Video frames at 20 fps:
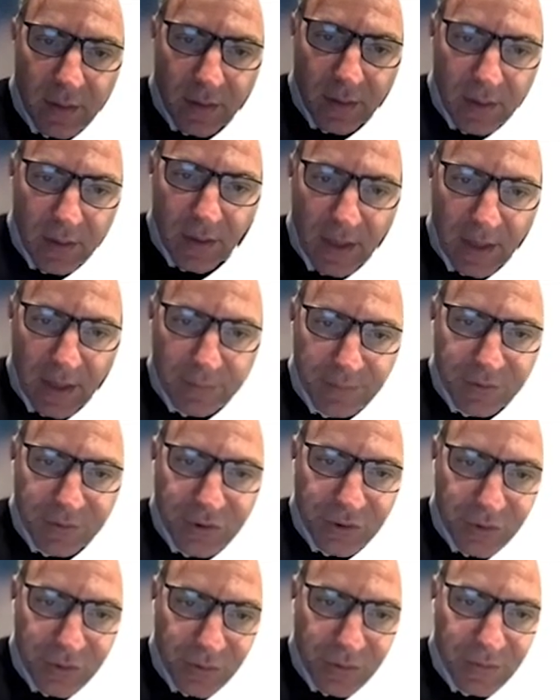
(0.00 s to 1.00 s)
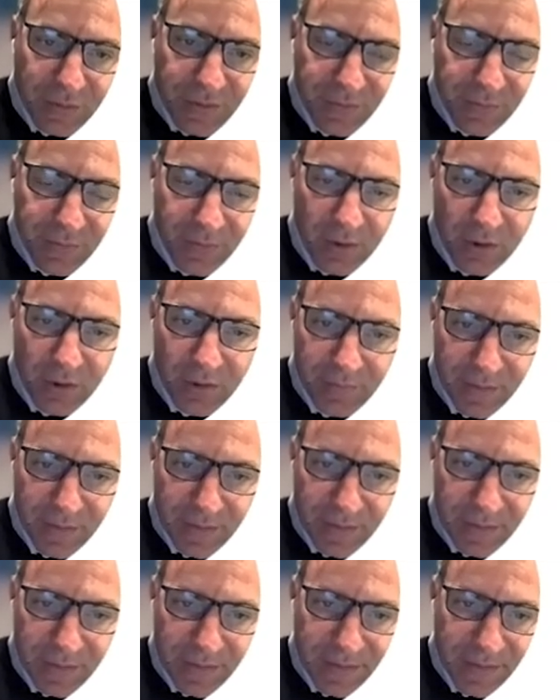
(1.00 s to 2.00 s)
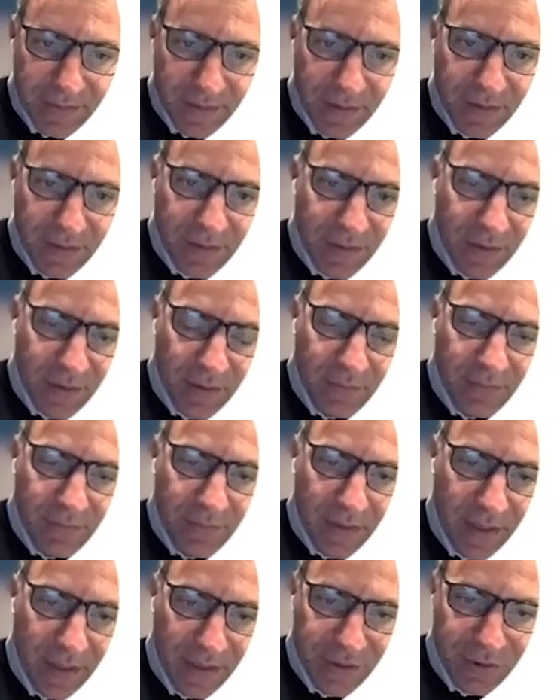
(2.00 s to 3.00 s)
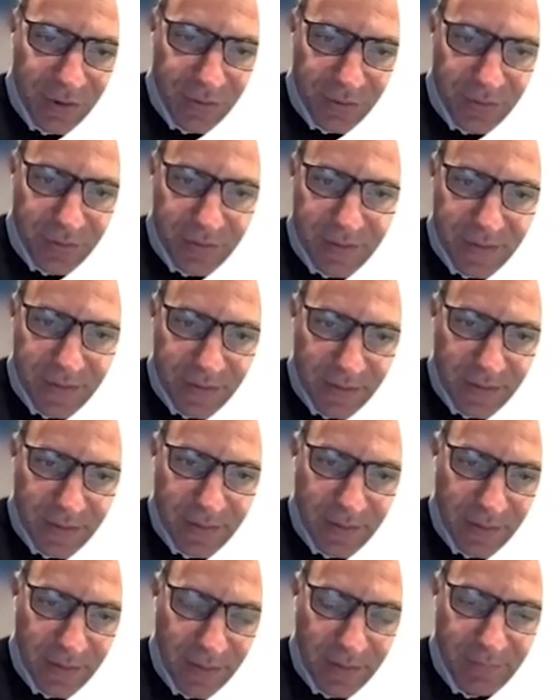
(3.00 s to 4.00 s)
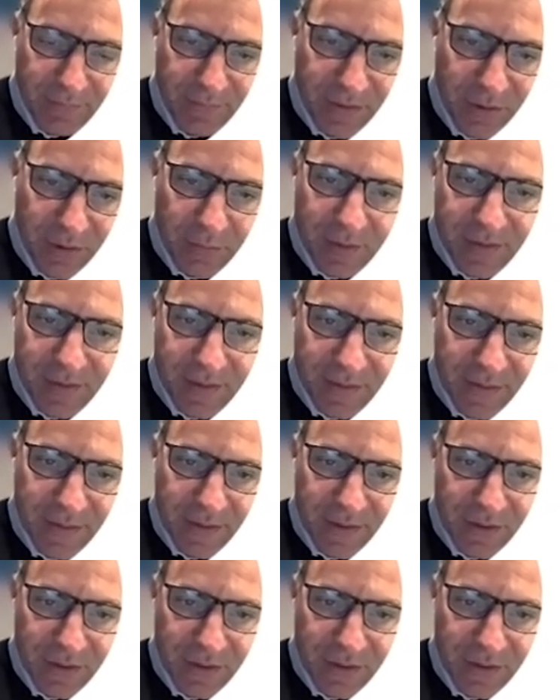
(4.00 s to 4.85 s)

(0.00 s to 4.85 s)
I'm sure following this series of lectures and video presentations